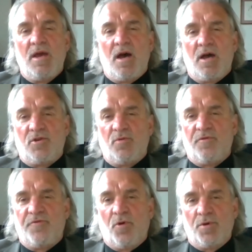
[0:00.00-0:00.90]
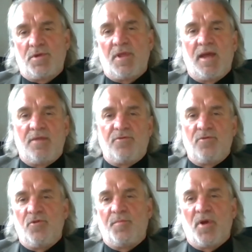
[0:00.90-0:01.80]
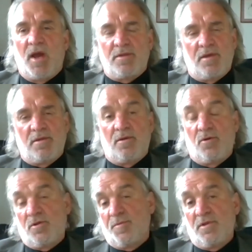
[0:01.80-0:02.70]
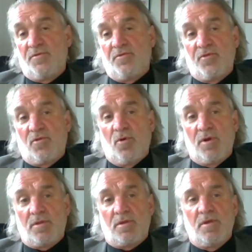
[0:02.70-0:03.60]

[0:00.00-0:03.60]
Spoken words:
to enforce that through due process and ultimately through the courts.